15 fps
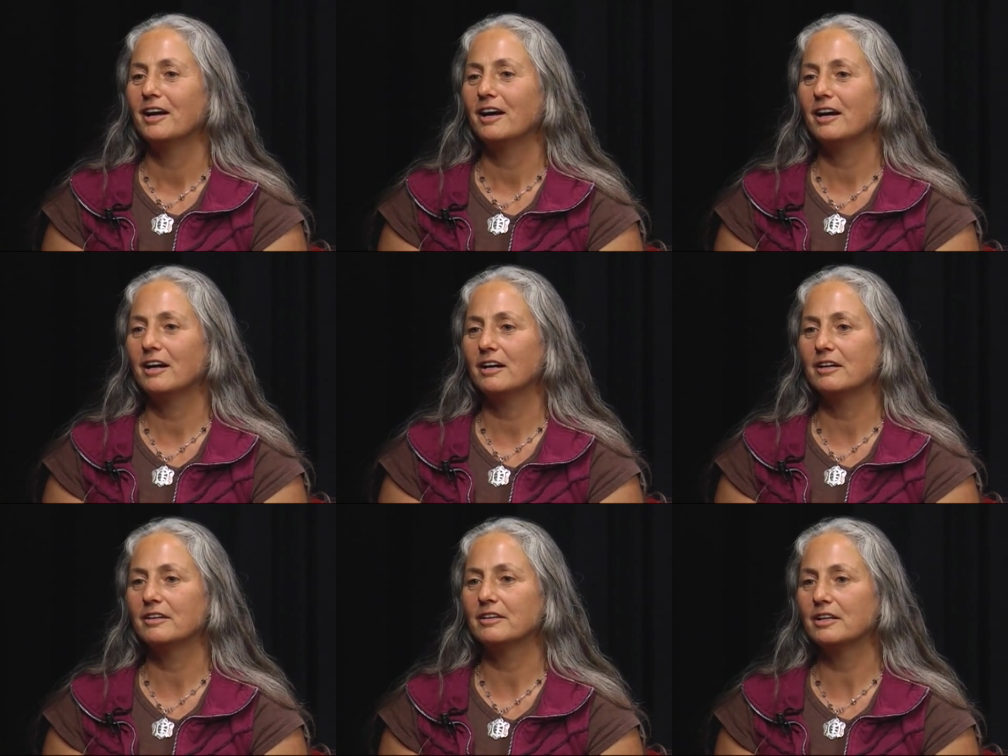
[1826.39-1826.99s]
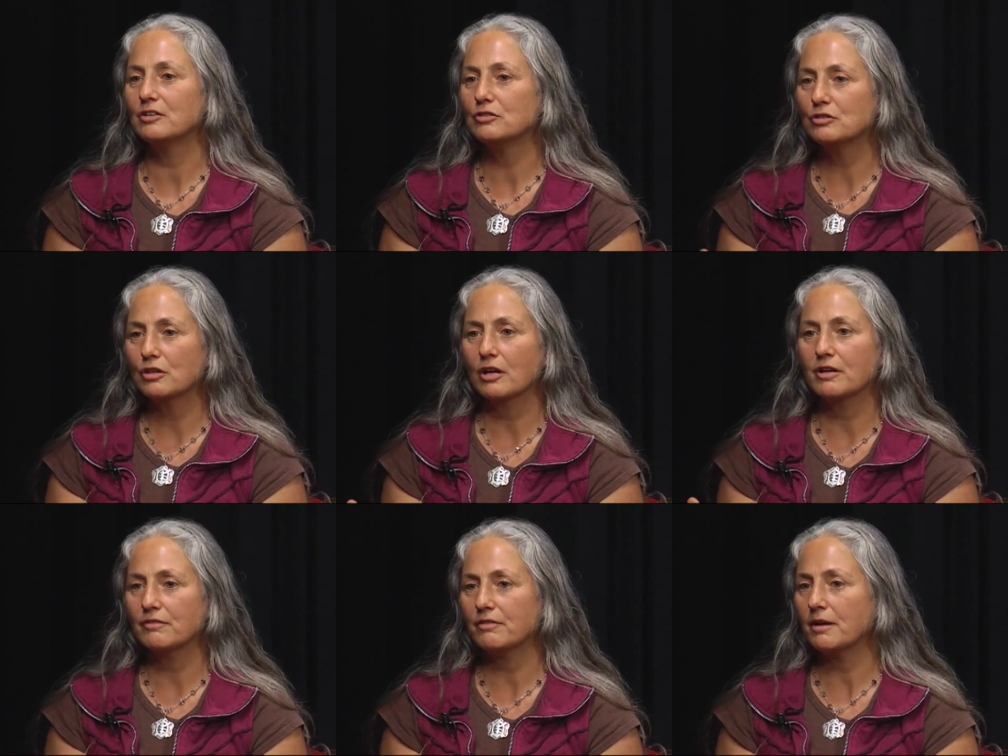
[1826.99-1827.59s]
Then you
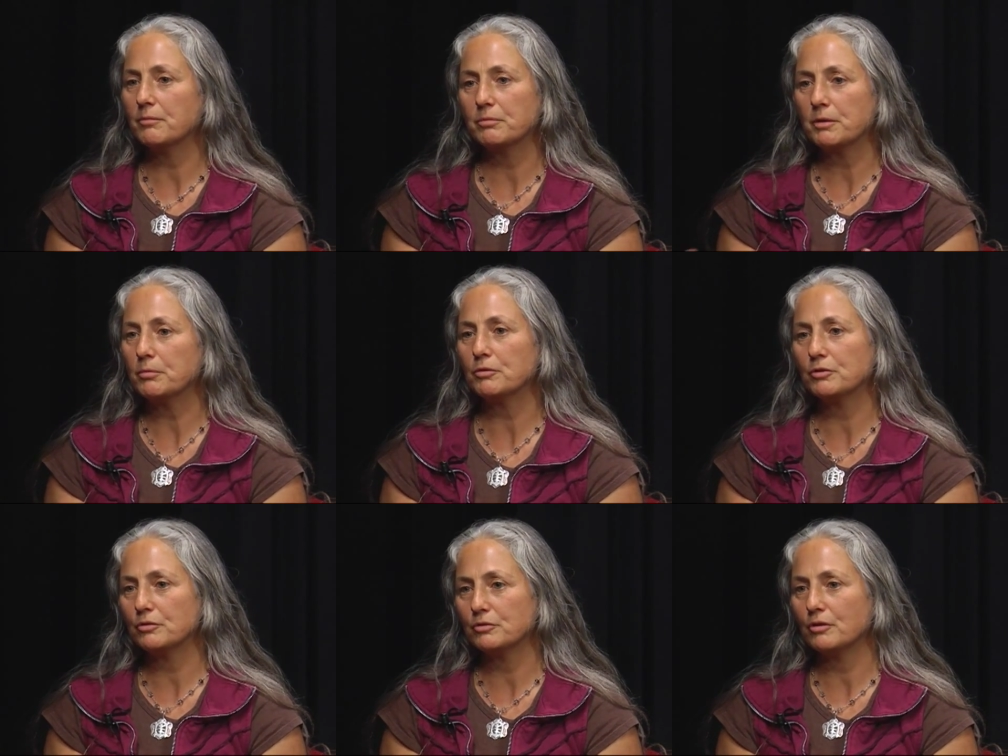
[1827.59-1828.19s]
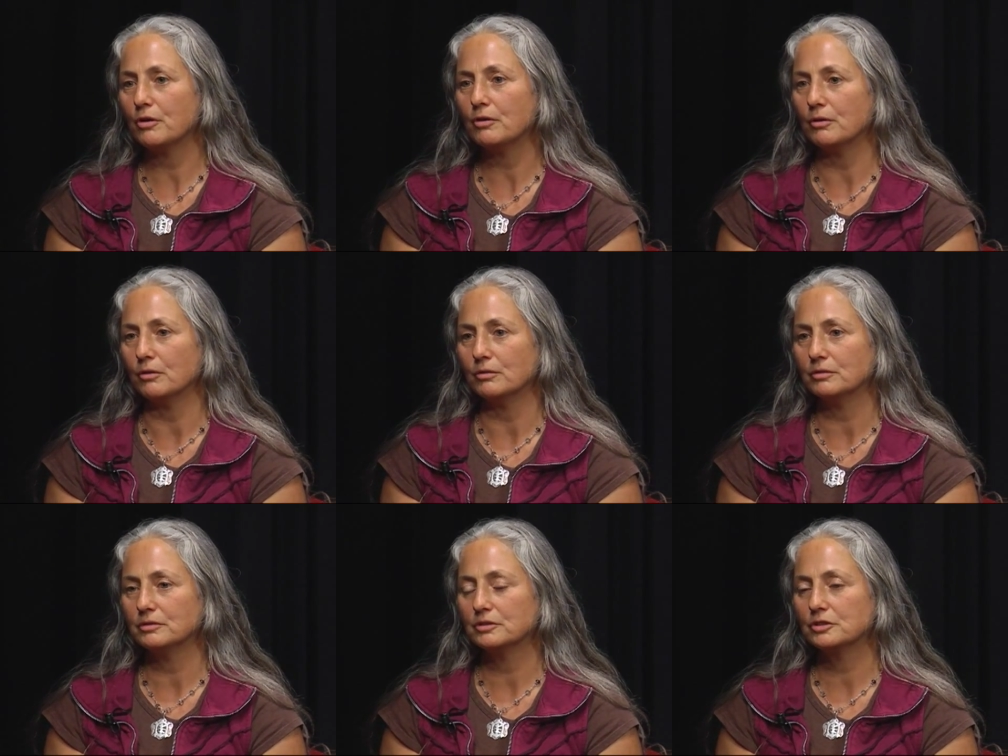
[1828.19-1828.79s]
cut it fine, people don't
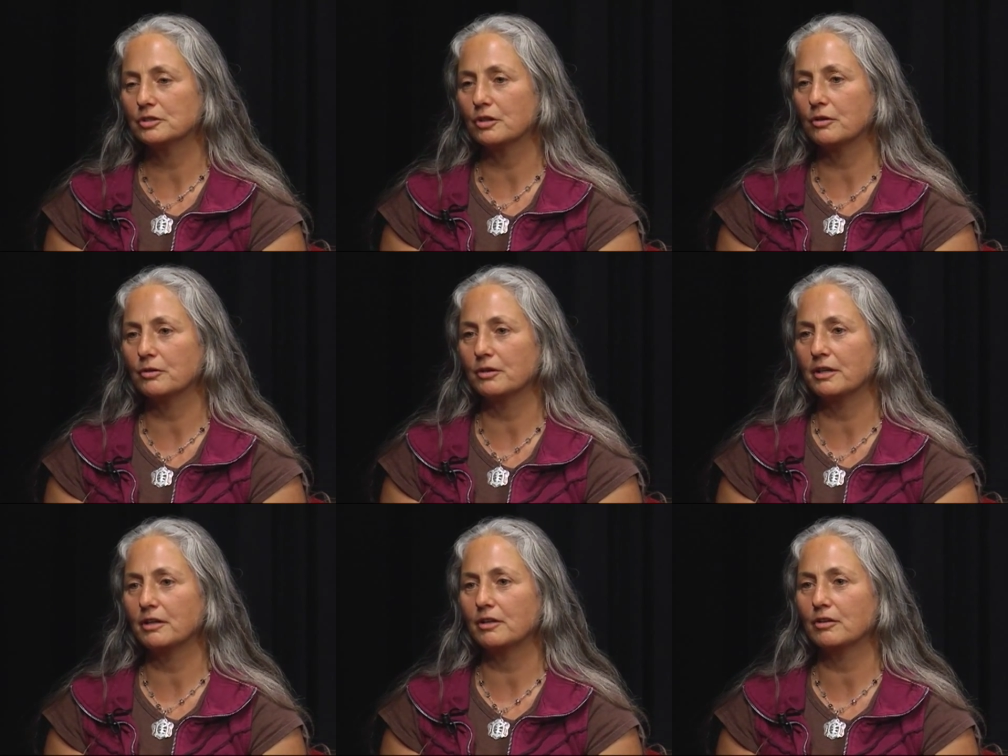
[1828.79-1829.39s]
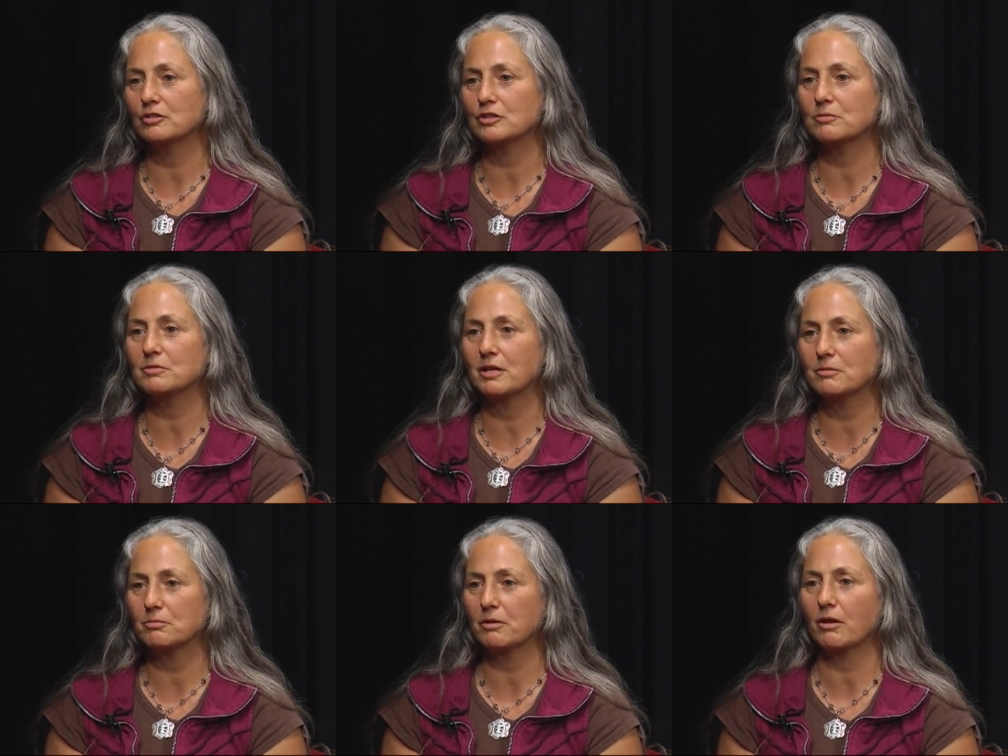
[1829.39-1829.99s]
know. So, you know,
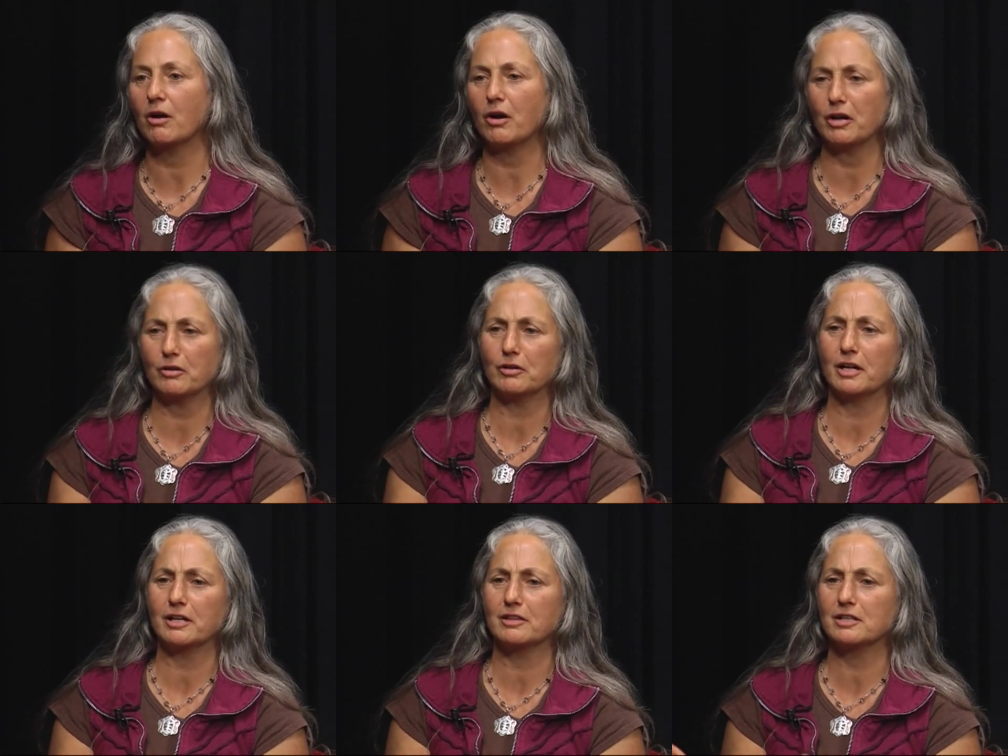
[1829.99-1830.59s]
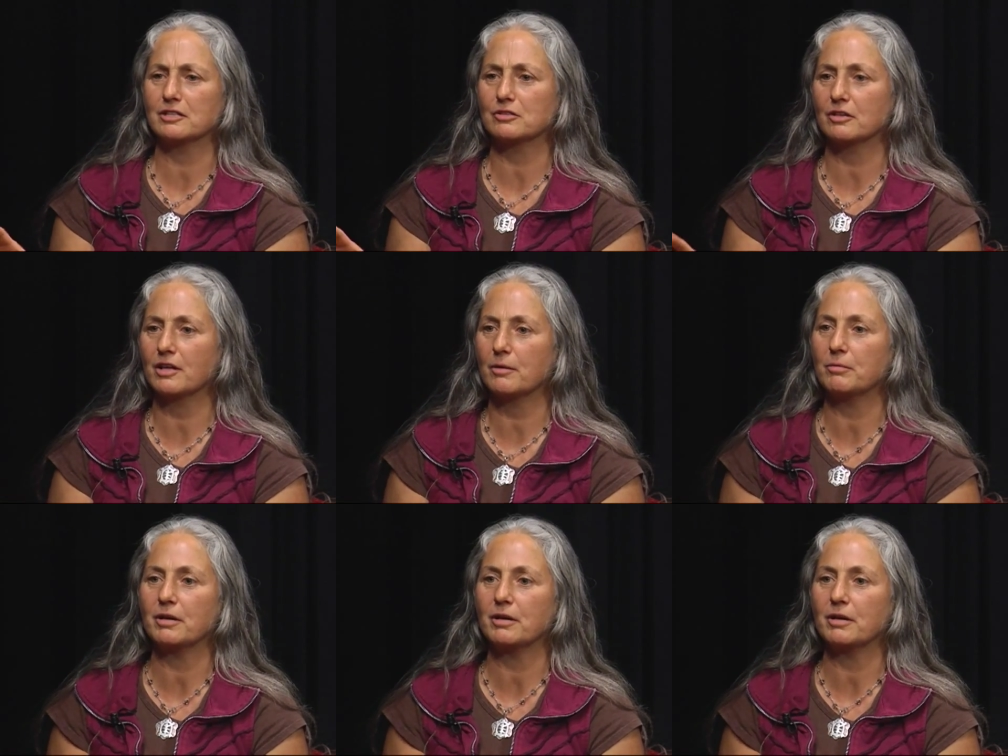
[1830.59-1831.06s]
sometimes people, oh, I don't like this or that.